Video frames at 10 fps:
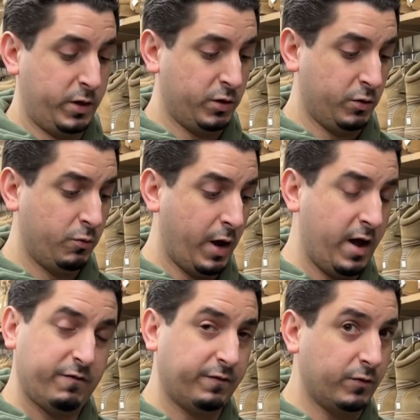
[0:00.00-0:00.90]
you
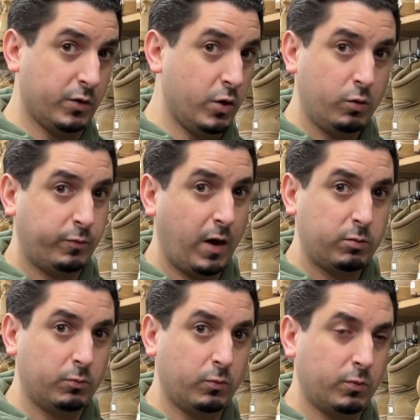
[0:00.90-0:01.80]
have no
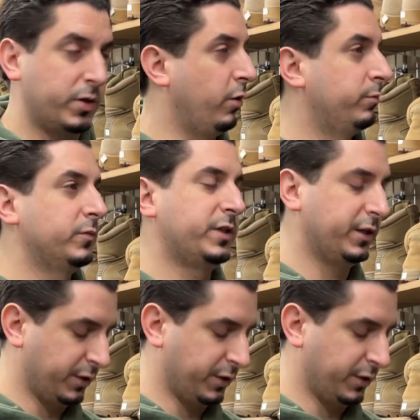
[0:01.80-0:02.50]
problem, nope, take